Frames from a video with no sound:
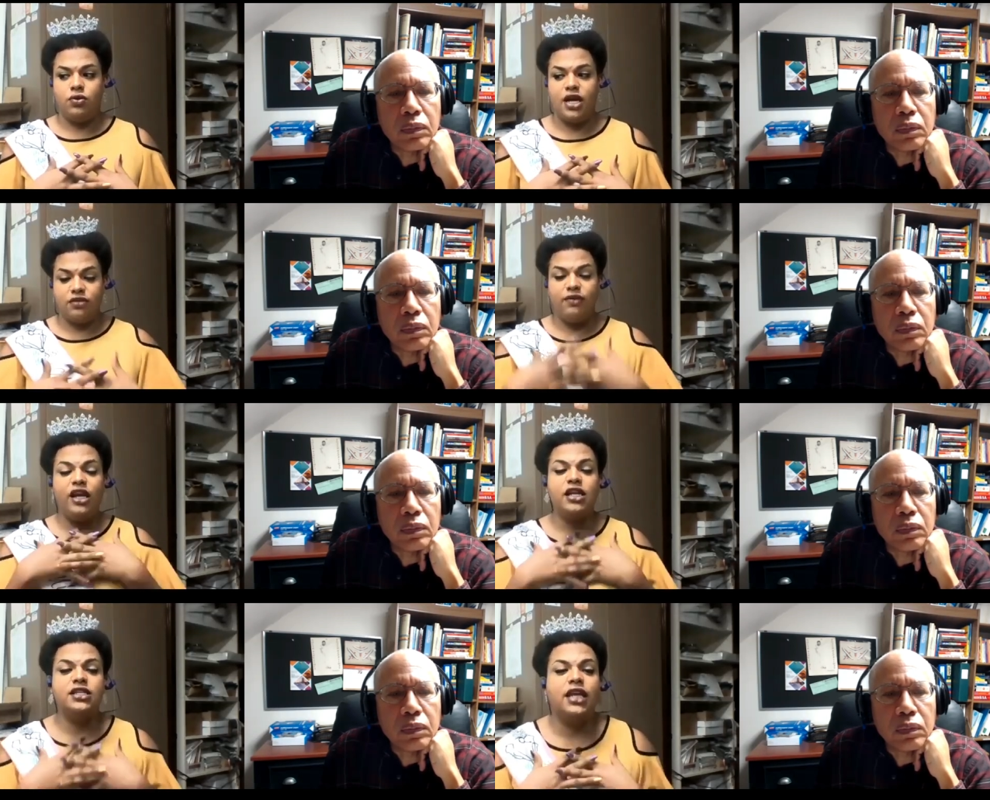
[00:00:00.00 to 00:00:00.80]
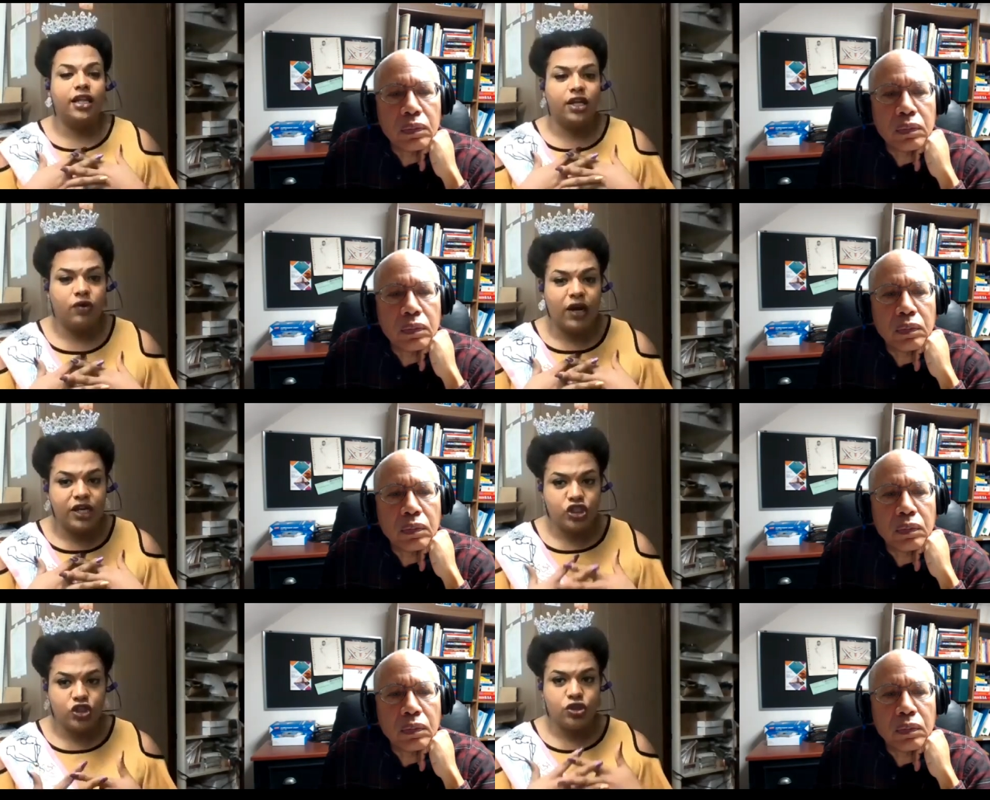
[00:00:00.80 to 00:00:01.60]
Speaker 1: as reconciling
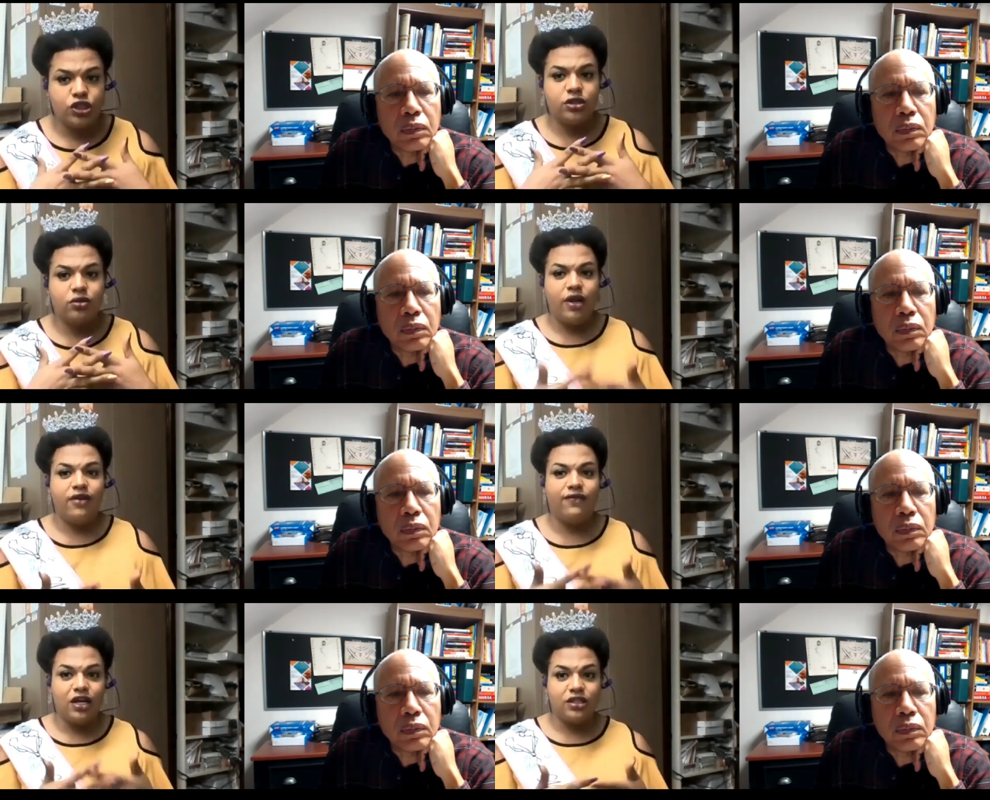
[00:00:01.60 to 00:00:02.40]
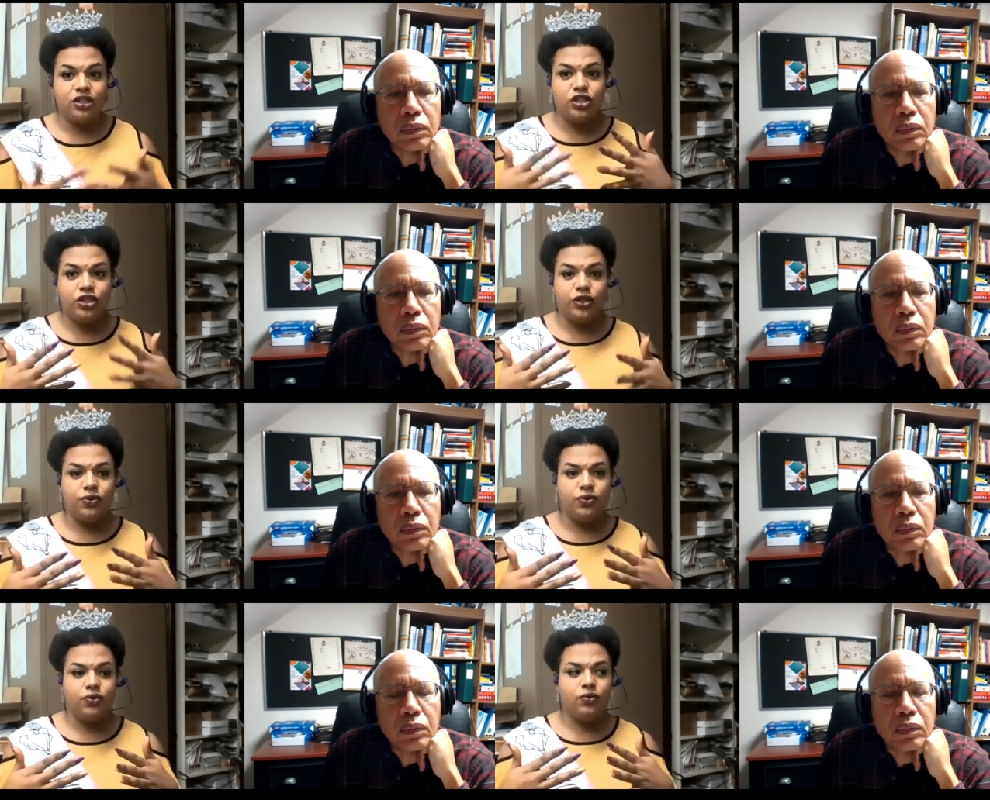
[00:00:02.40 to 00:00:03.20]
Christ Church, it's a way for us
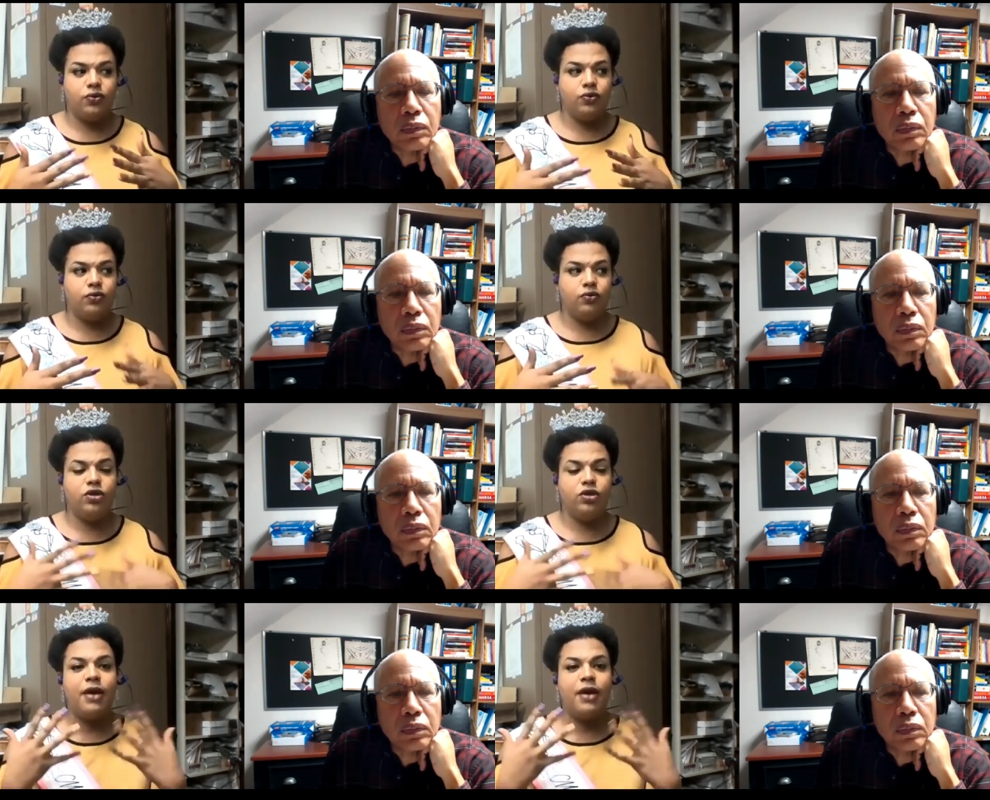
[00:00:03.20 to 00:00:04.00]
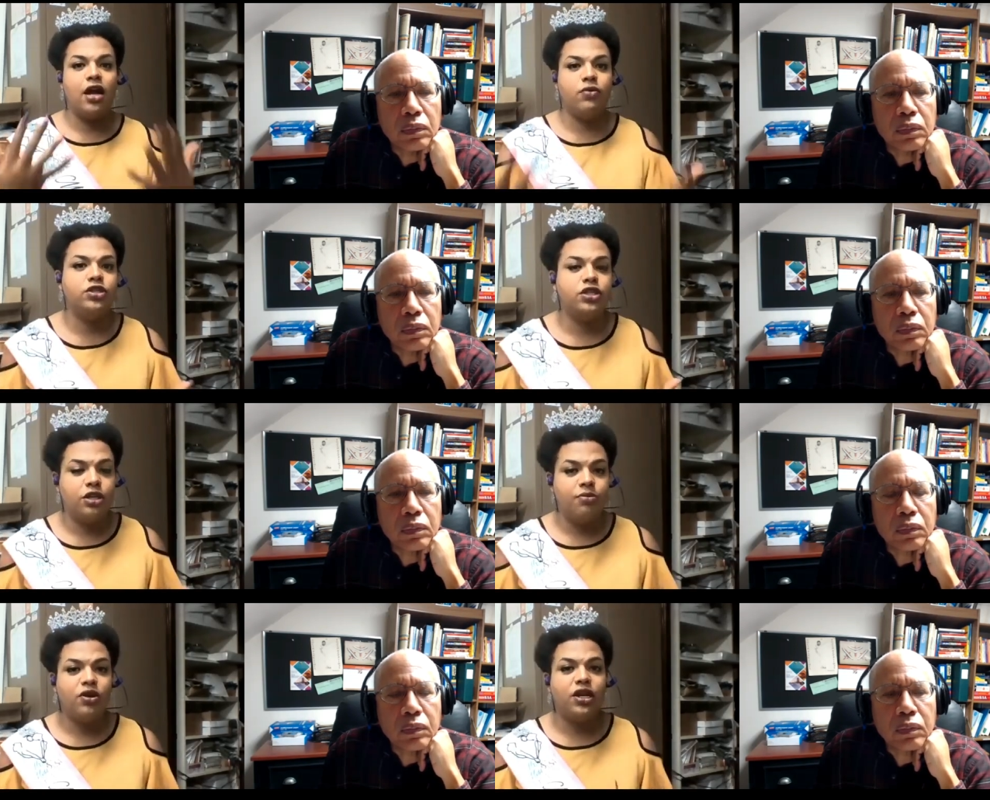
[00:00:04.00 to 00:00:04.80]
to reach back out into the
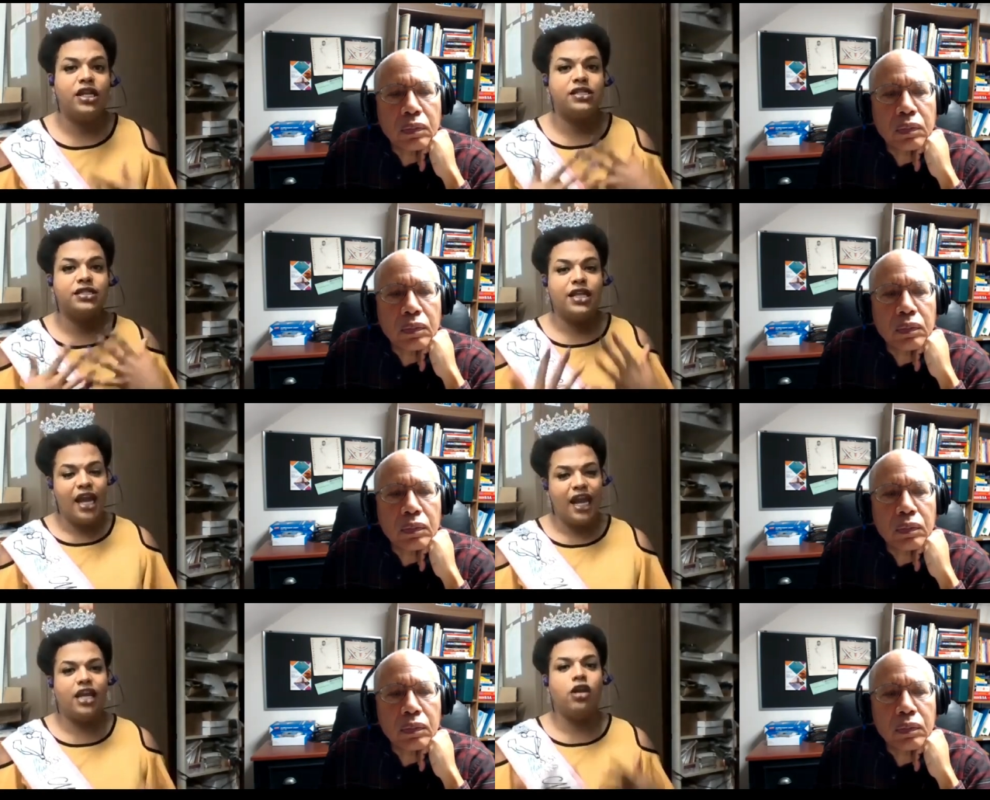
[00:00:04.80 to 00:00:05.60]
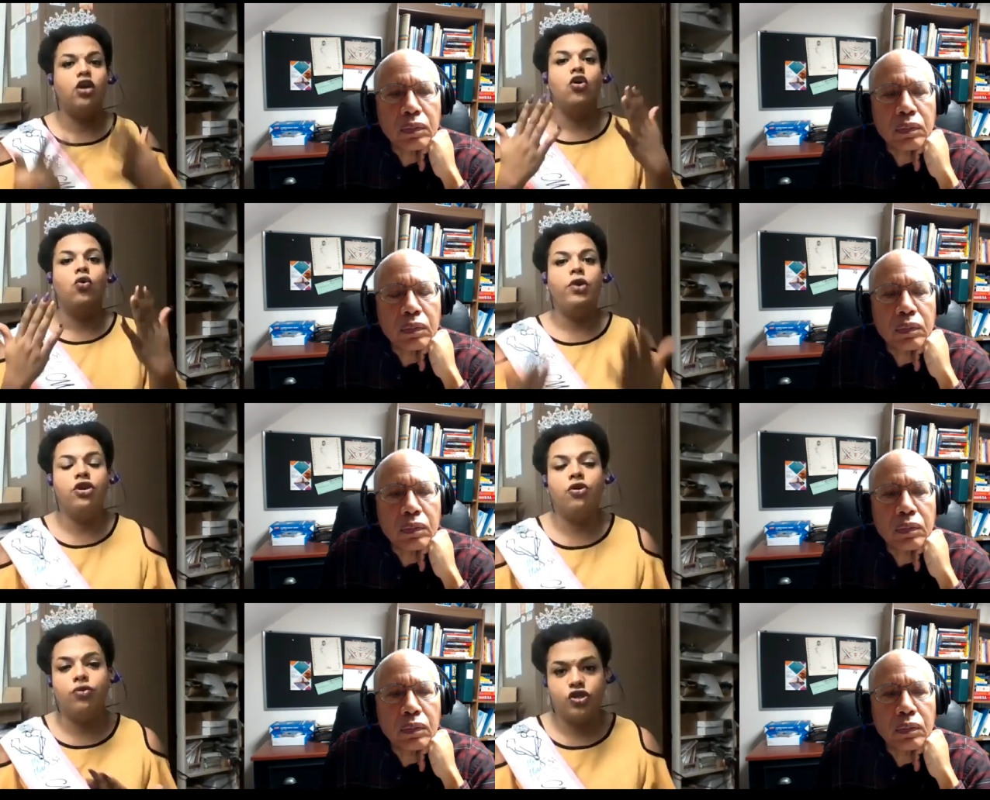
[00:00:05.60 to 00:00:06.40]
community and say, hey, we
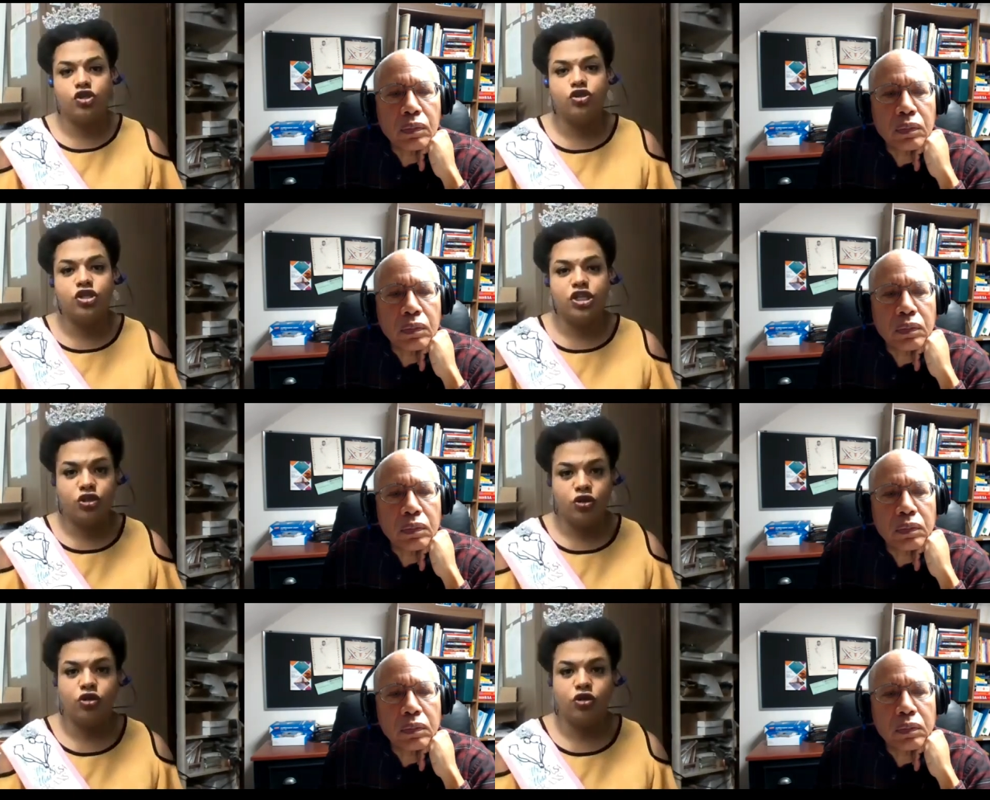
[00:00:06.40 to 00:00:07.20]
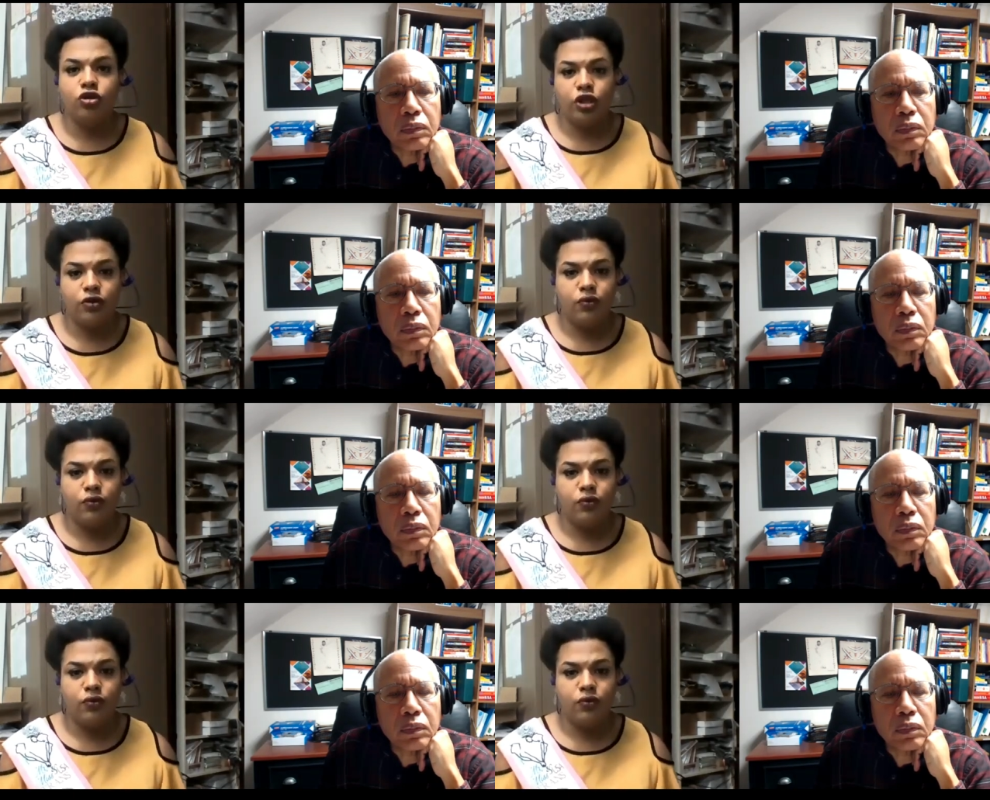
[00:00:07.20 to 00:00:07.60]
know the church has hurt you.